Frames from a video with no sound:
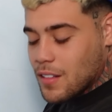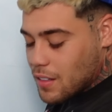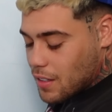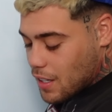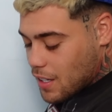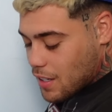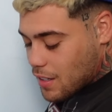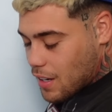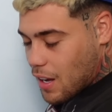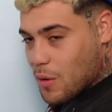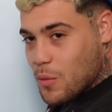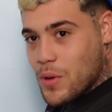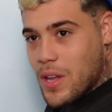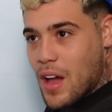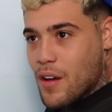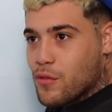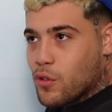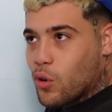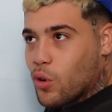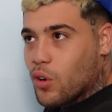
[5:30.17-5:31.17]
like, and we
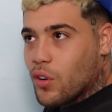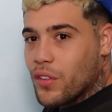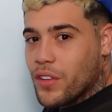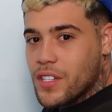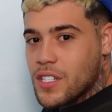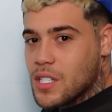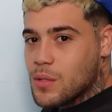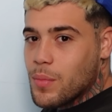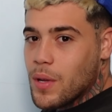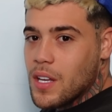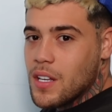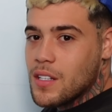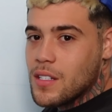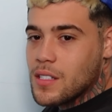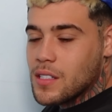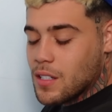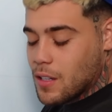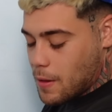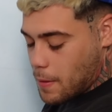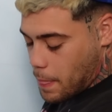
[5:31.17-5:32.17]
have all this
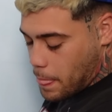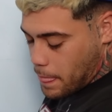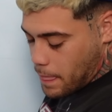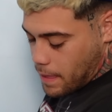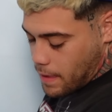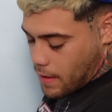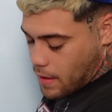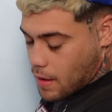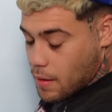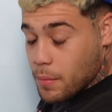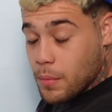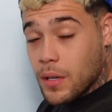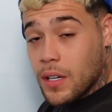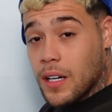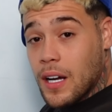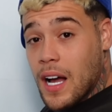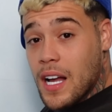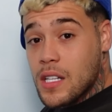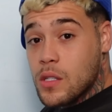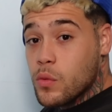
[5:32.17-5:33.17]
space. That's true.
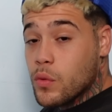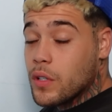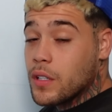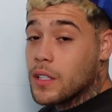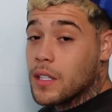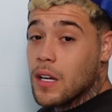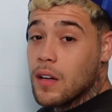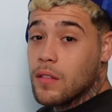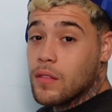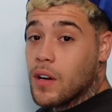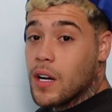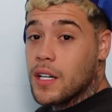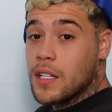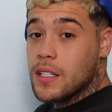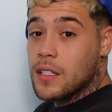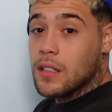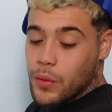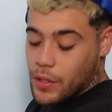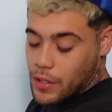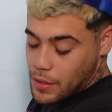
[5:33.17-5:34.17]
But guys, we're gonna get
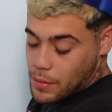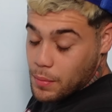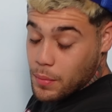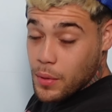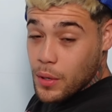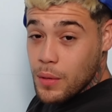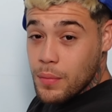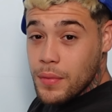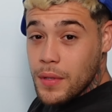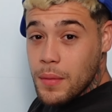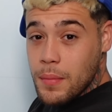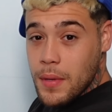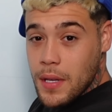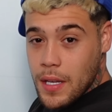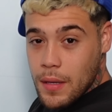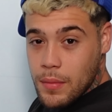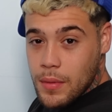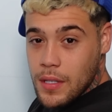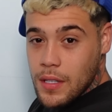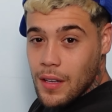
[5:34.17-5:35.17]
ready. We're gonna burp the
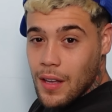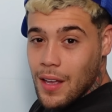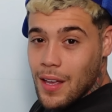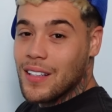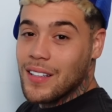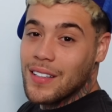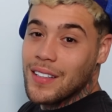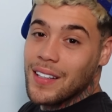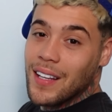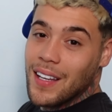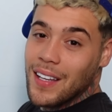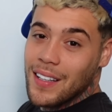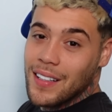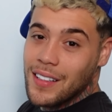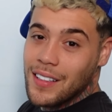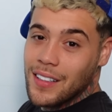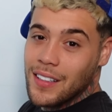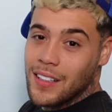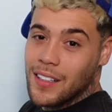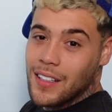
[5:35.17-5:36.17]
baby, and
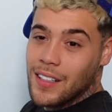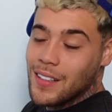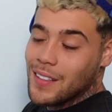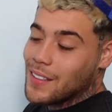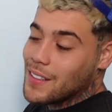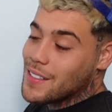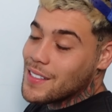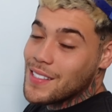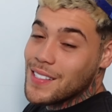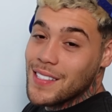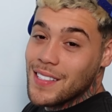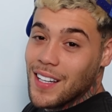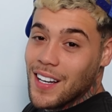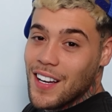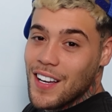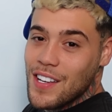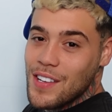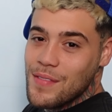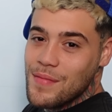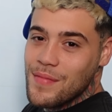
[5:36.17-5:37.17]
then it's
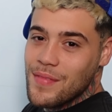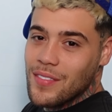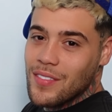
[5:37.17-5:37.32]
time.